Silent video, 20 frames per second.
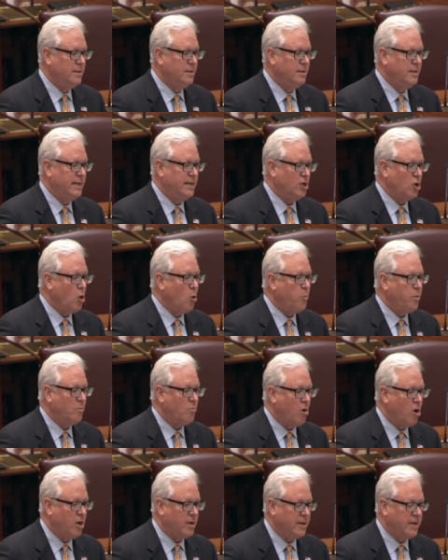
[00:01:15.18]
in an open
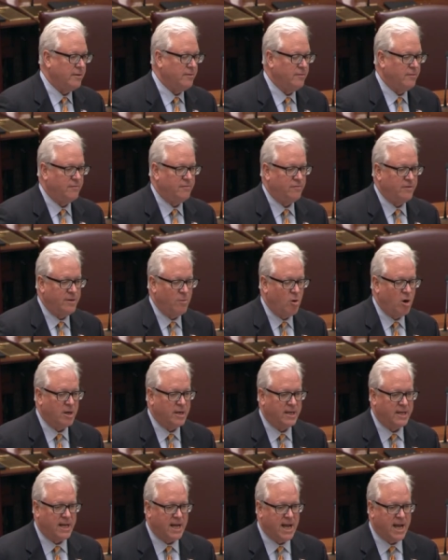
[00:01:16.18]
market, a free
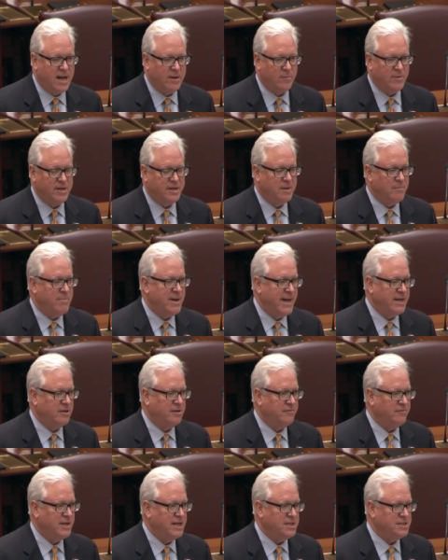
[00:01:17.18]
market economy,
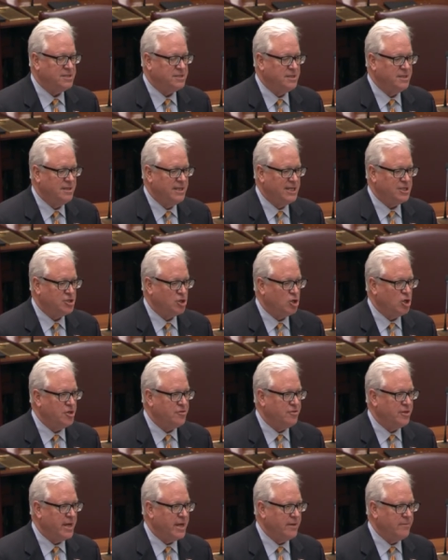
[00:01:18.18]
competitiveness is a good
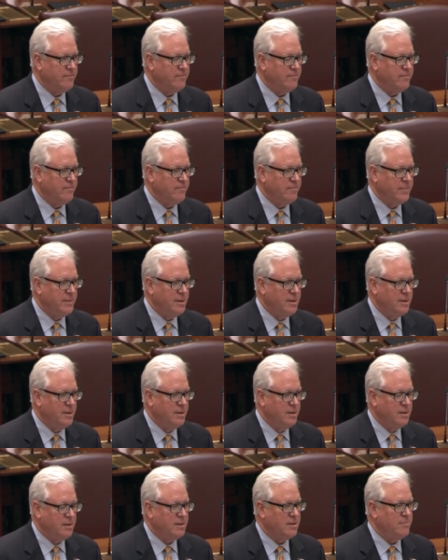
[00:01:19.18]
thing,
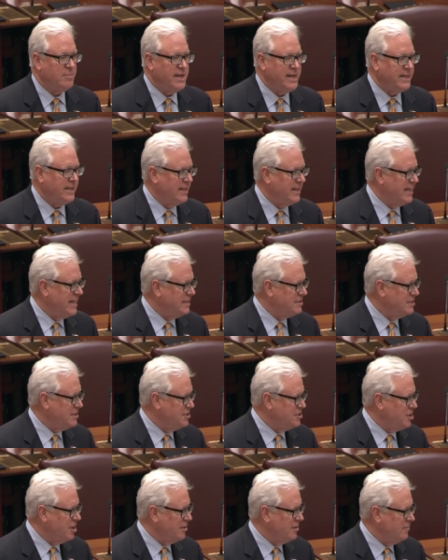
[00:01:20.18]
competing against
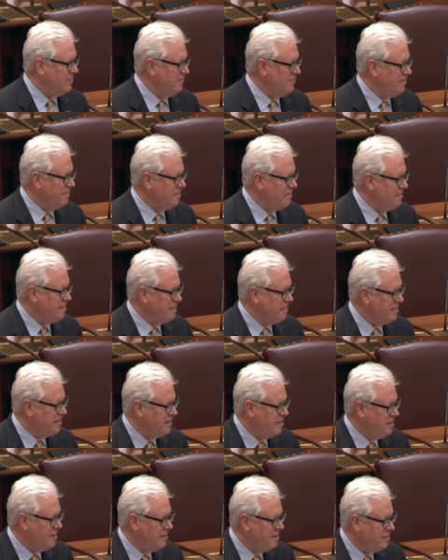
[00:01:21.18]
each other,
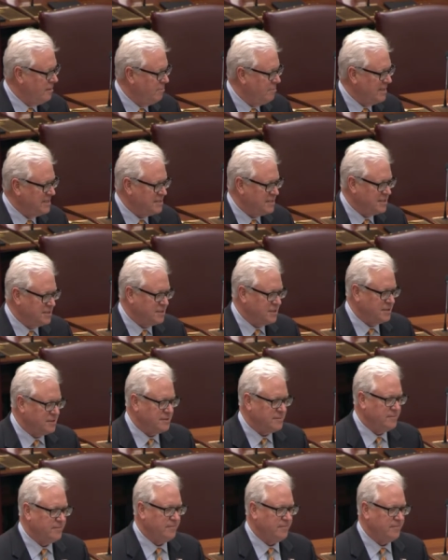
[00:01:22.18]
businesses.